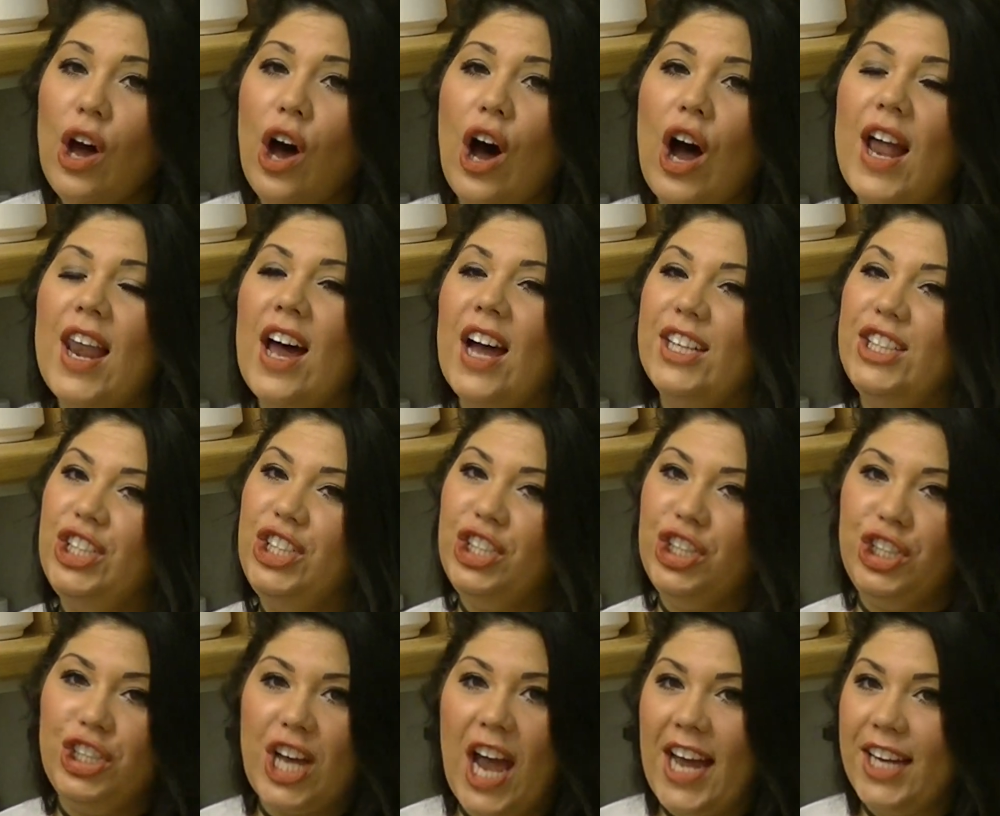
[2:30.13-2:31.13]
I like to
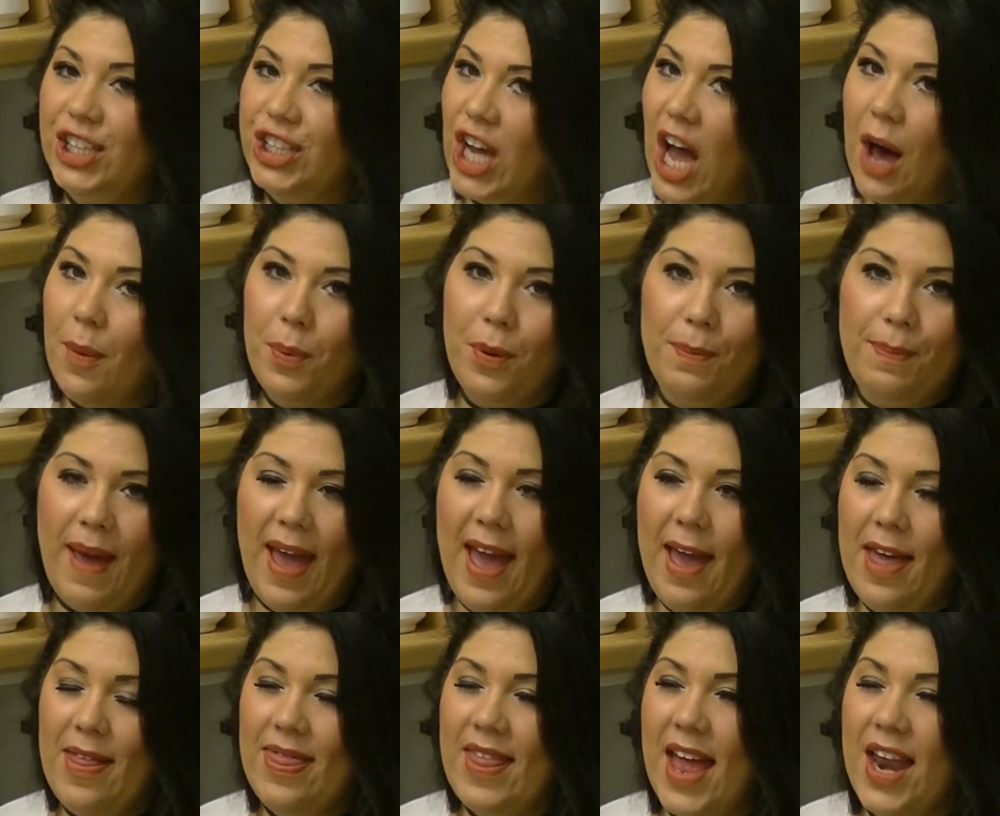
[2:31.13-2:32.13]
just change it up a
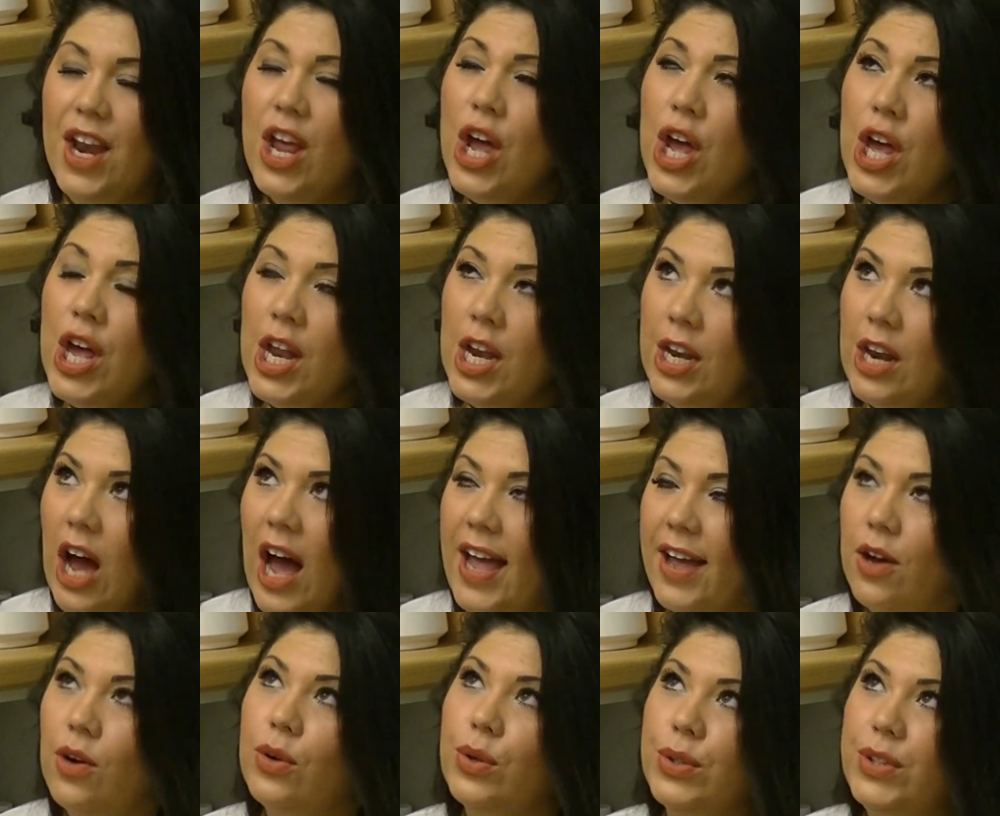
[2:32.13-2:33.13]
bit. And then
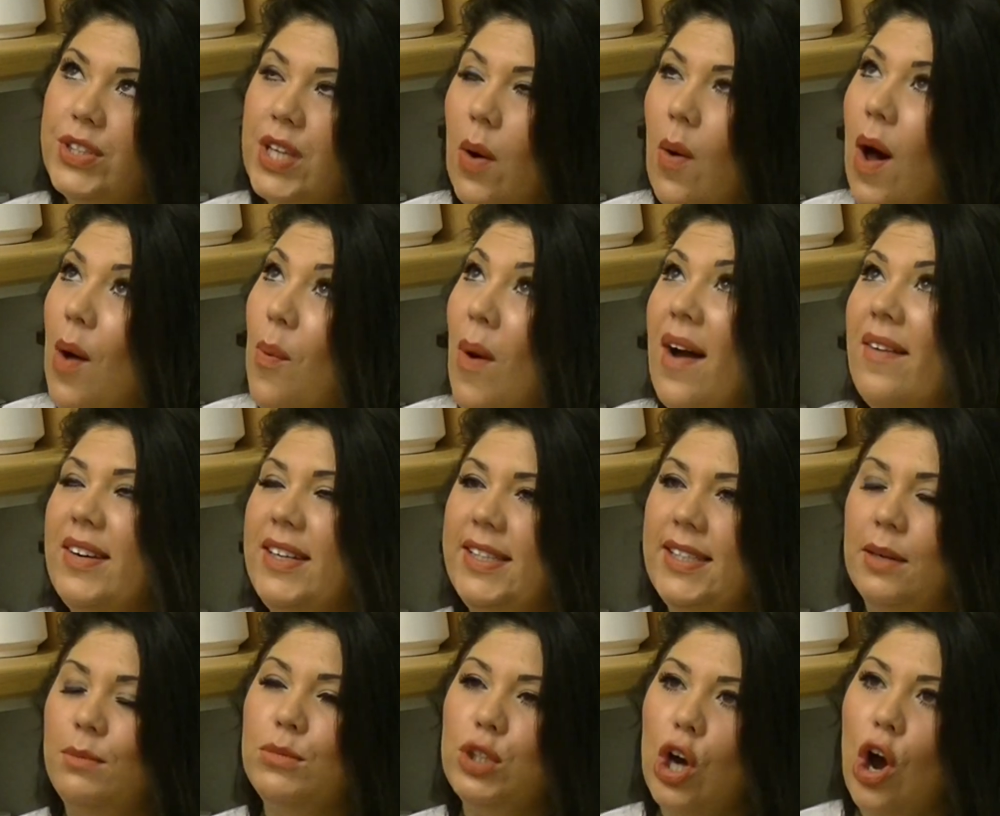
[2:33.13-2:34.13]
like also I worry
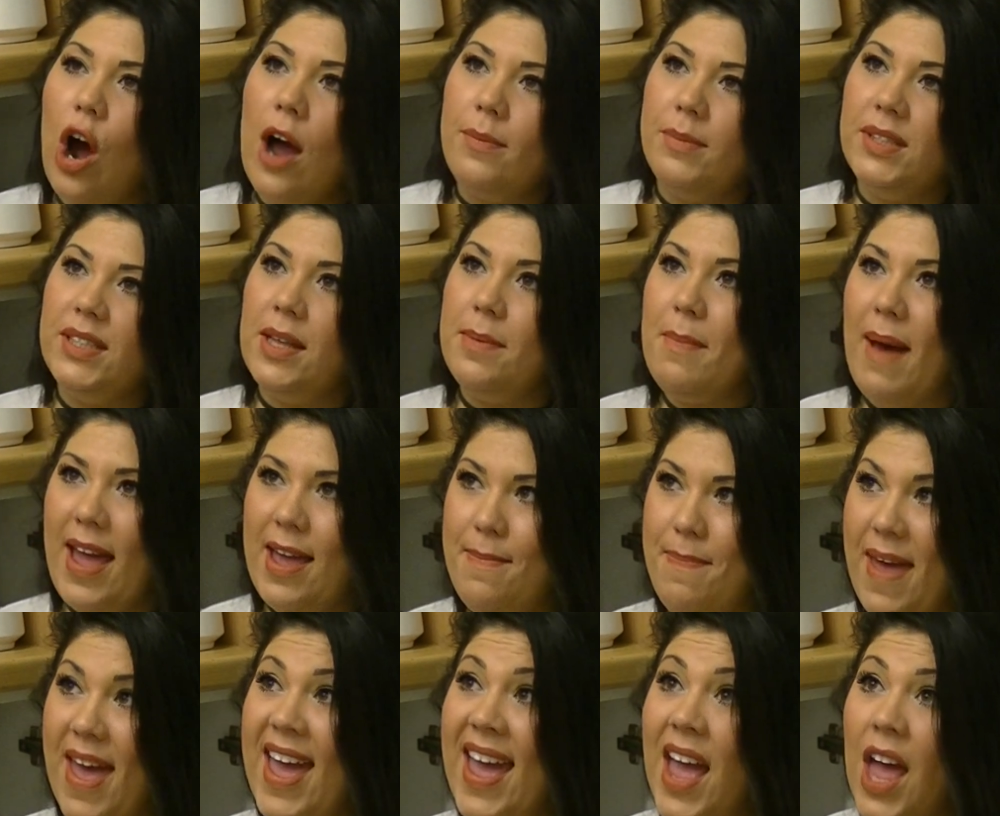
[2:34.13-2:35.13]
sometimes that
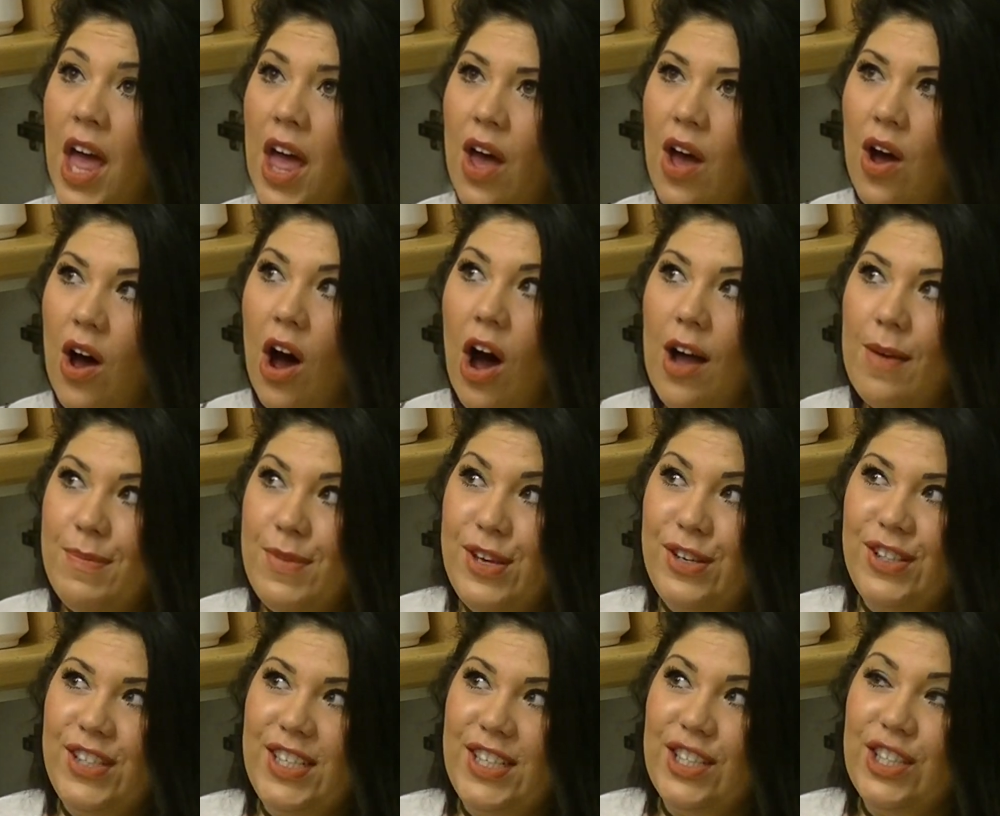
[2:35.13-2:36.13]
maybe I'm
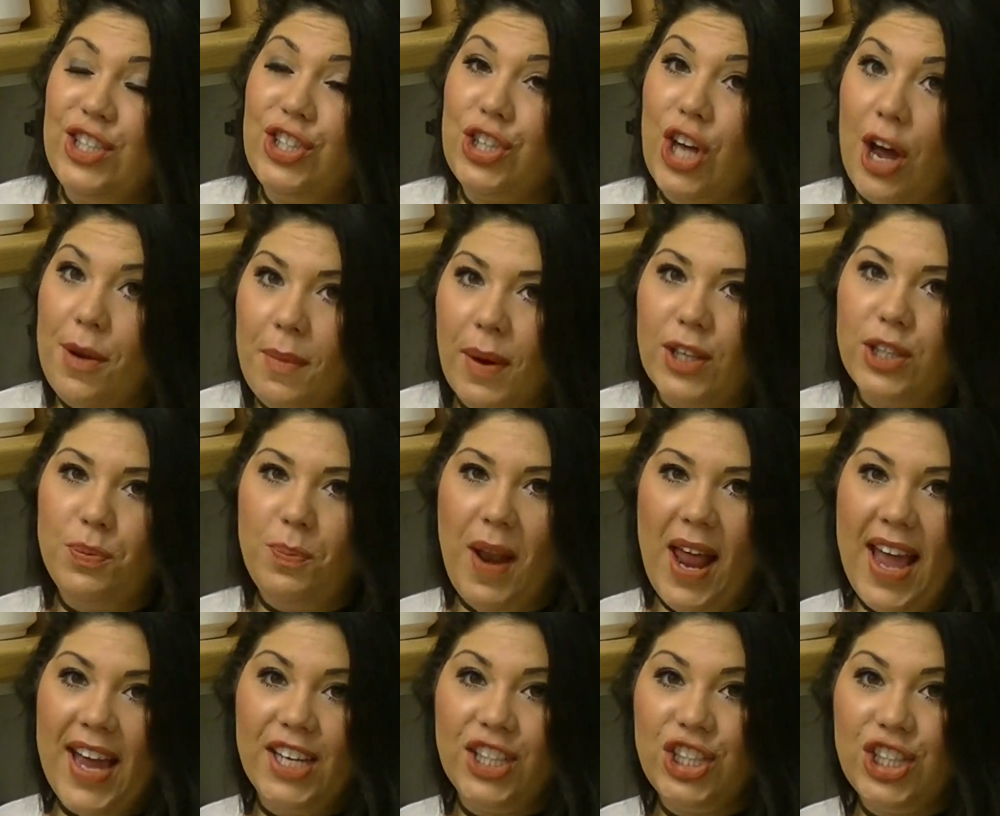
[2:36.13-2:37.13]
using so much
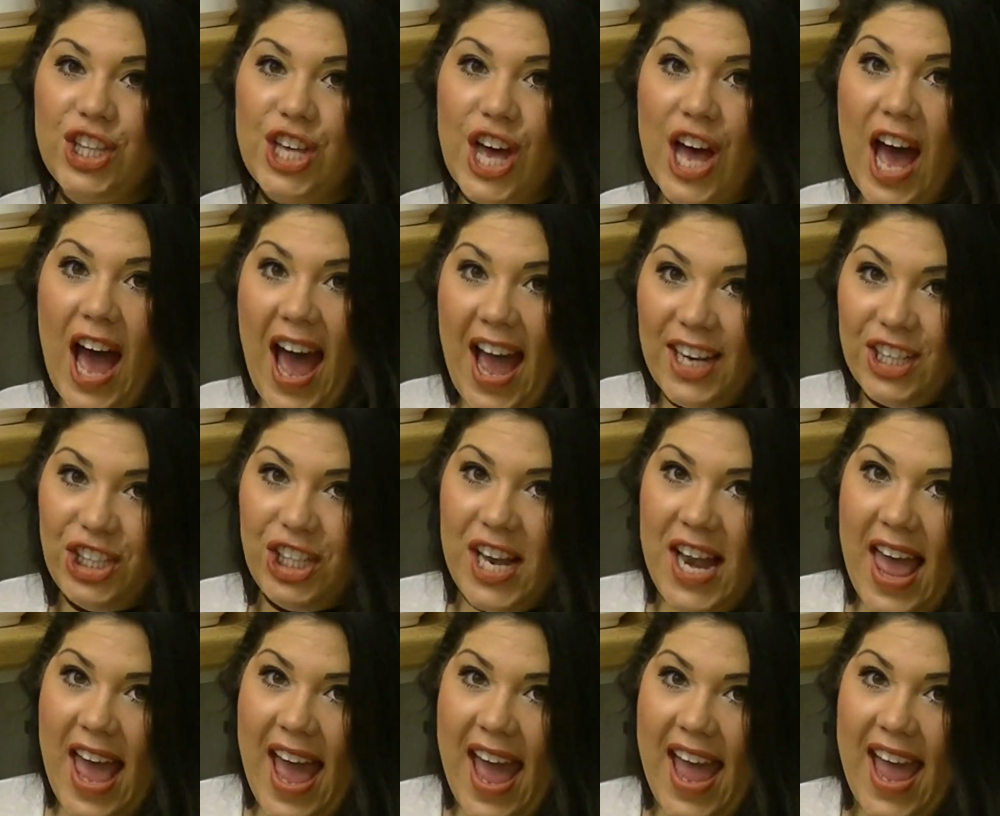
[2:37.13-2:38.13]
bleach that
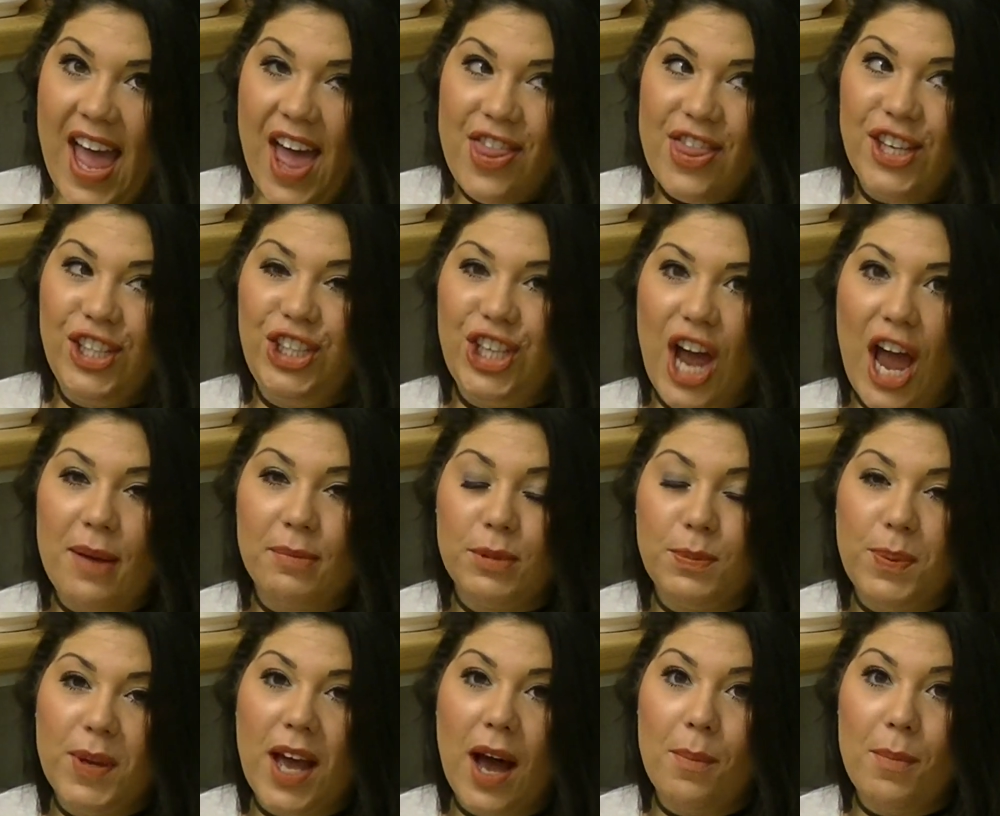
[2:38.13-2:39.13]
actually the germs
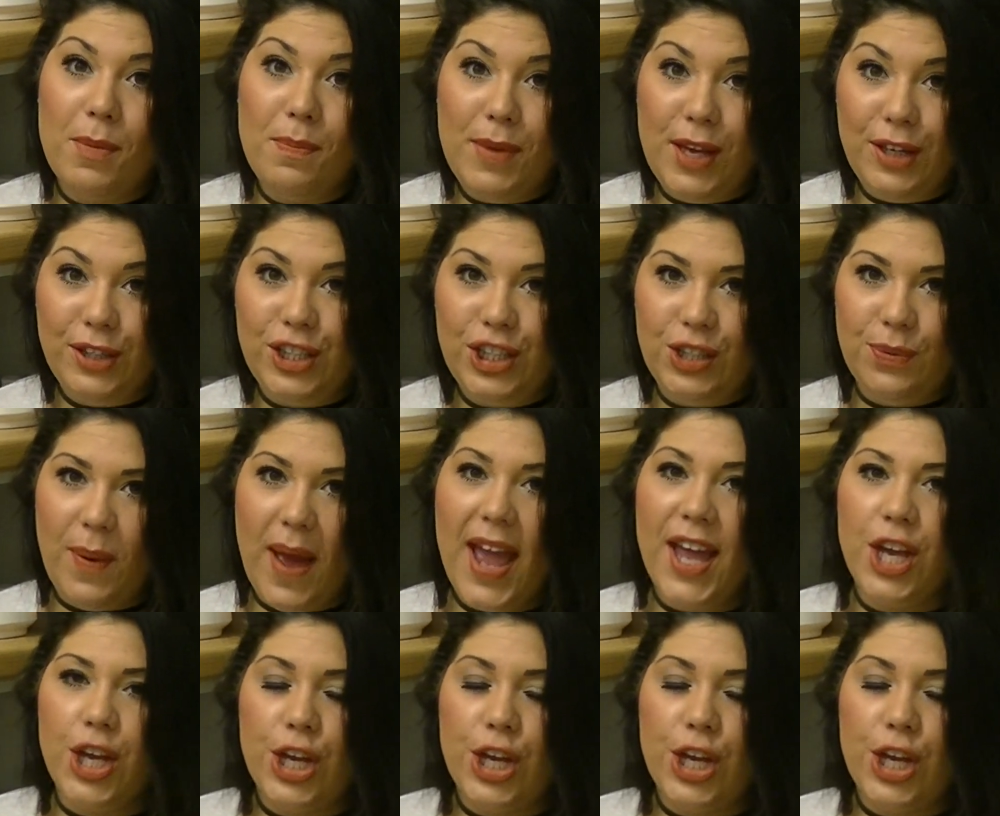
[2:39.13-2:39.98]
become immune to it.